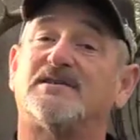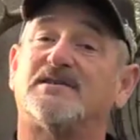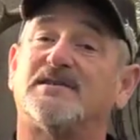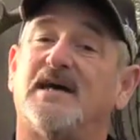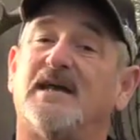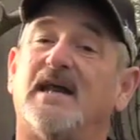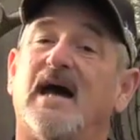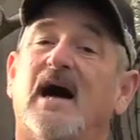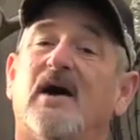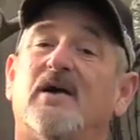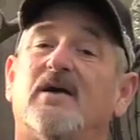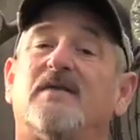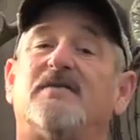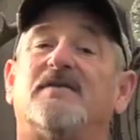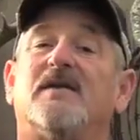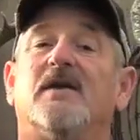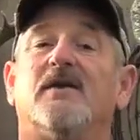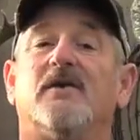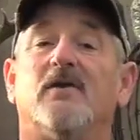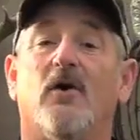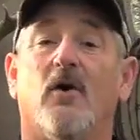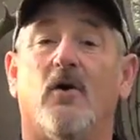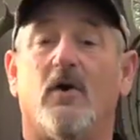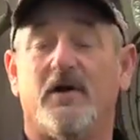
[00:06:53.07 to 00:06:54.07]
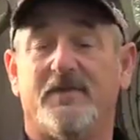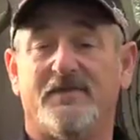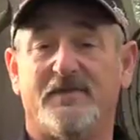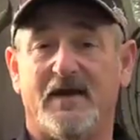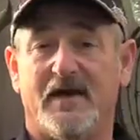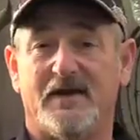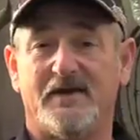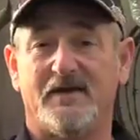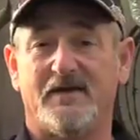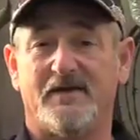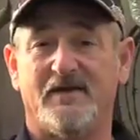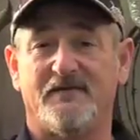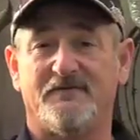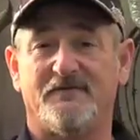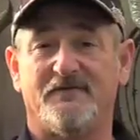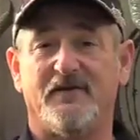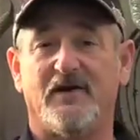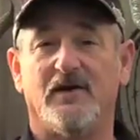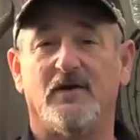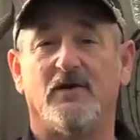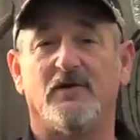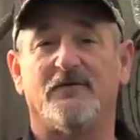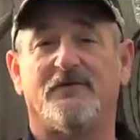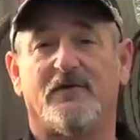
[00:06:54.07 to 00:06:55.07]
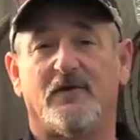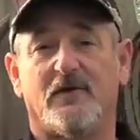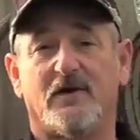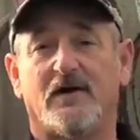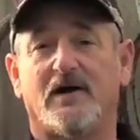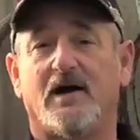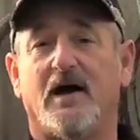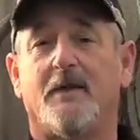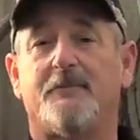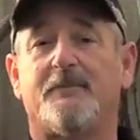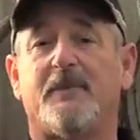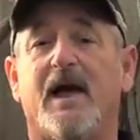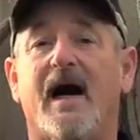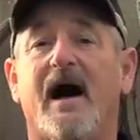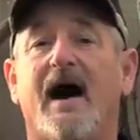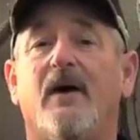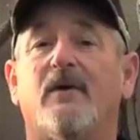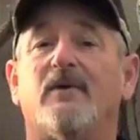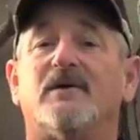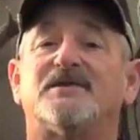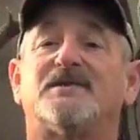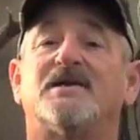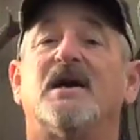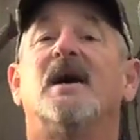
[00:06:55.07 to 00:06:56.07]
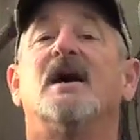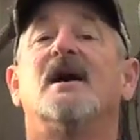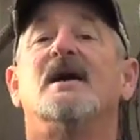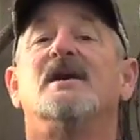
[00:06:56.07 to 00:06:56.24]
sit down at the north end of the field for a couple hours,